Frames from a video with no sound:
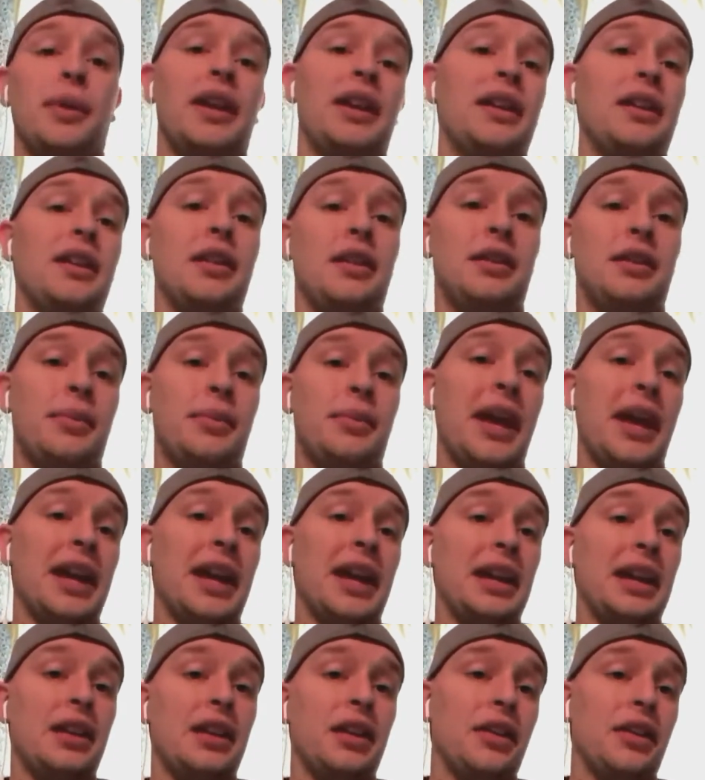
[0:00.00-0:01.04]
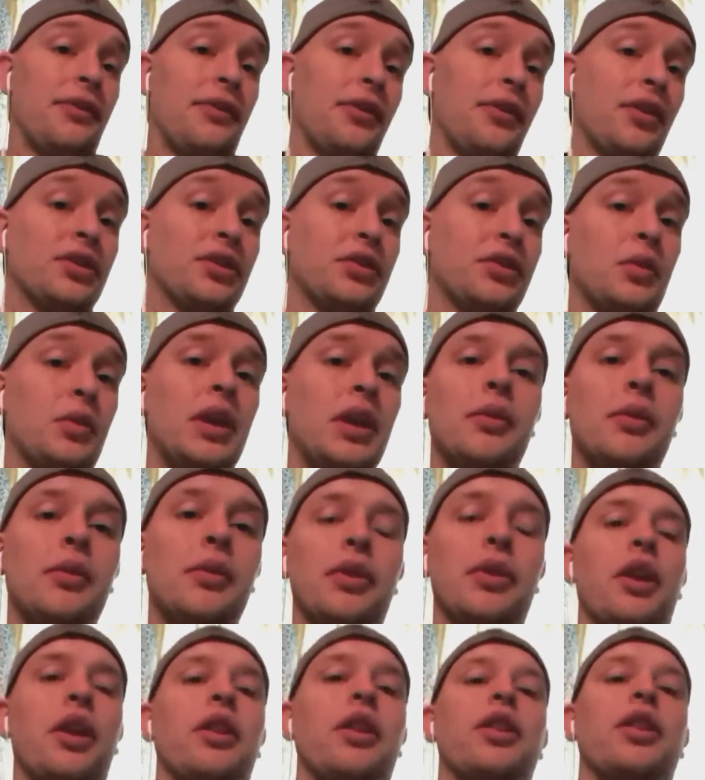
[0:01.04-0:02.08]
into the back into the first round
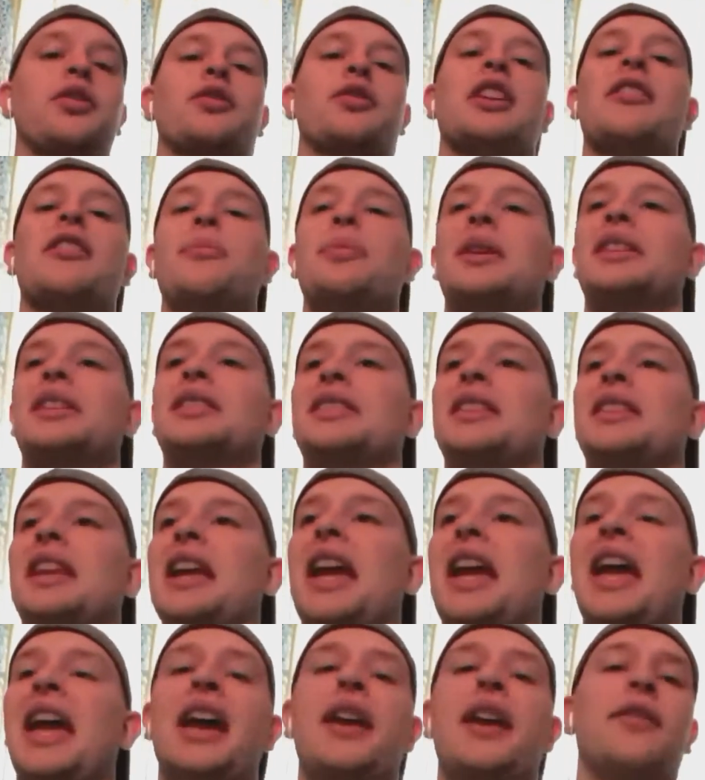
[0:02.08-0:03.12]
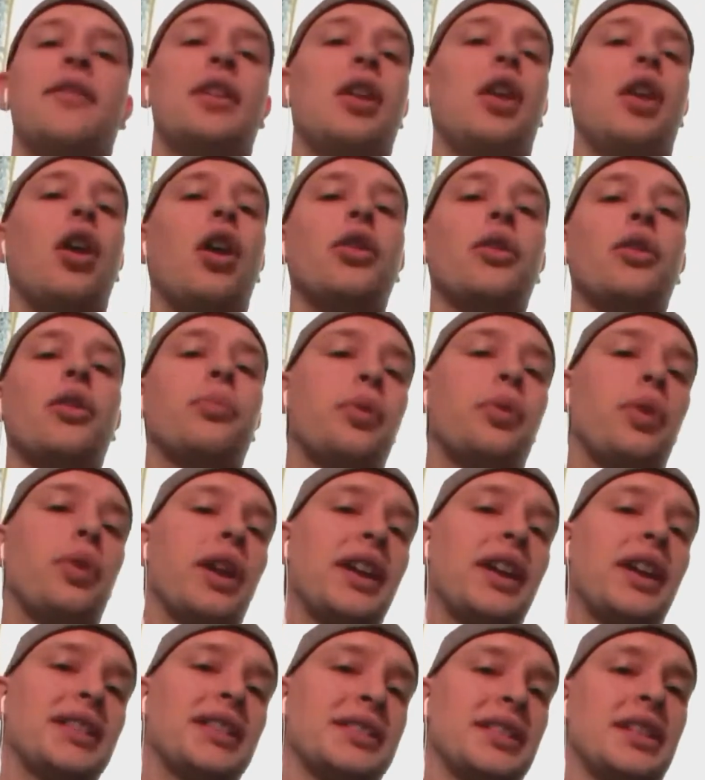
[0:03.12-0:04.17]
with all the draft picks they have and all the
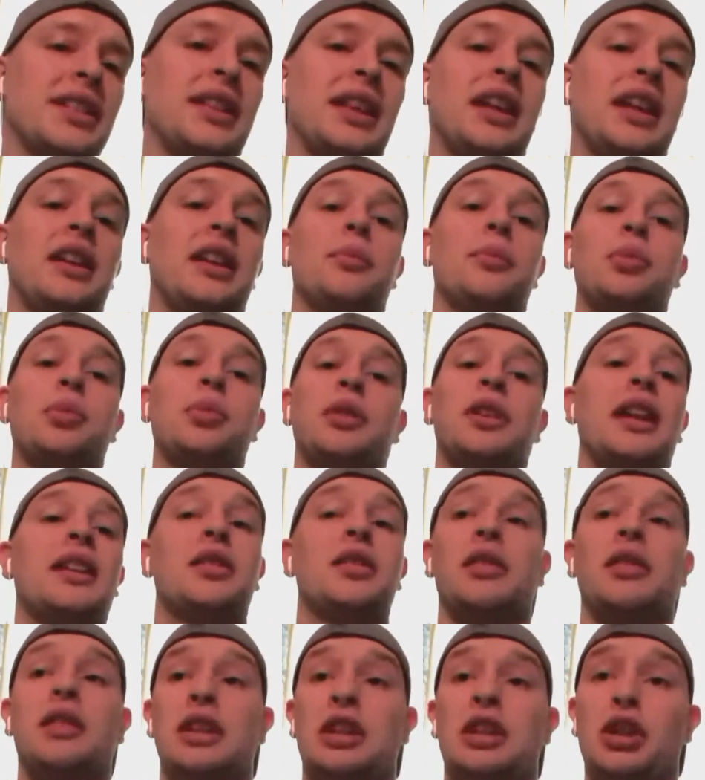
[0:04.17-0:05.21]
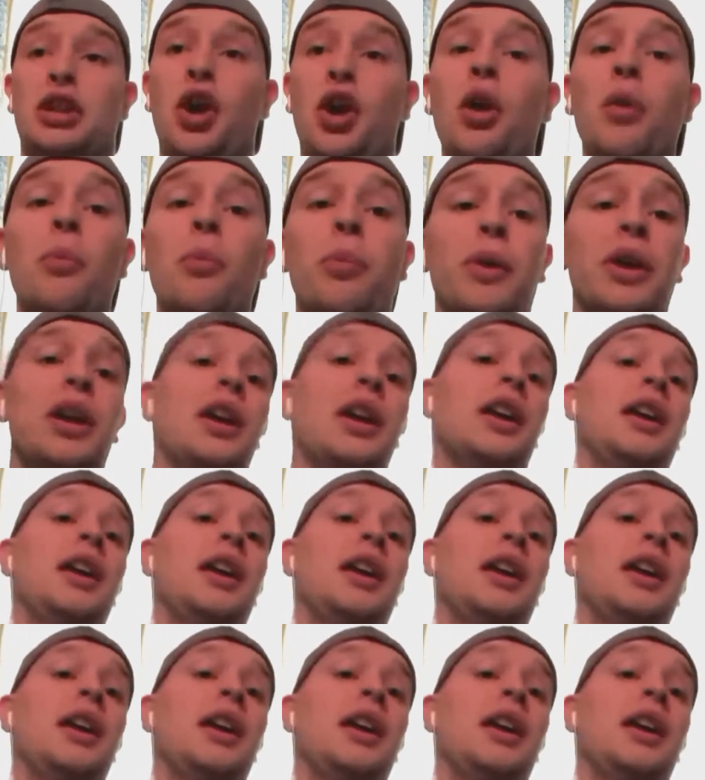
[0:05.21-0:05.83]
players that they could potentially dump,